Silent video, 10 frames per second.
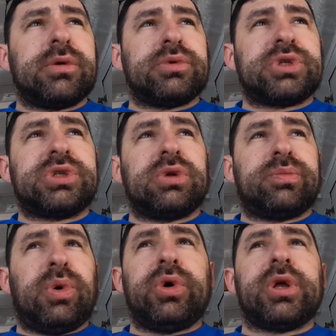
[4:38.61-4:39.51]
It was still
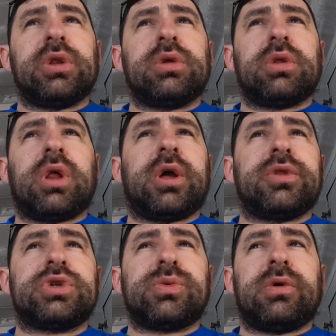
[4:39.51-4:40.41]
putting like
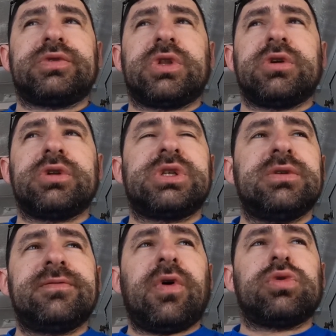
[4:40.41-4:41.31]
the twelve to
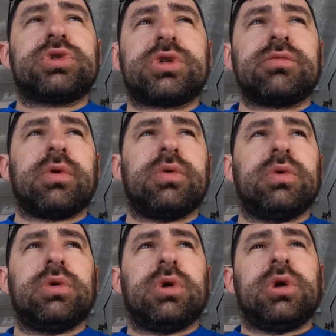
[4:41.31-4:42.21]
thirteen volts through
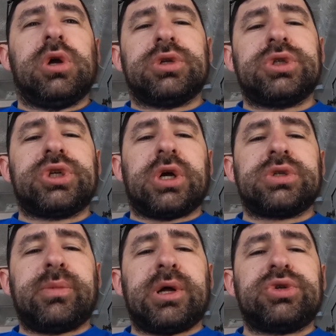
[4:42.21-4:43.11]
to charge
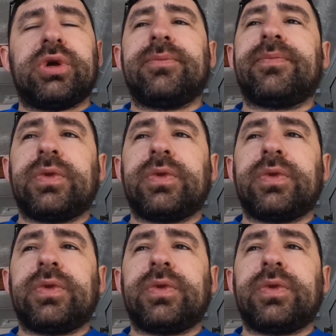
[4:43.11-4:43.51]
the battery.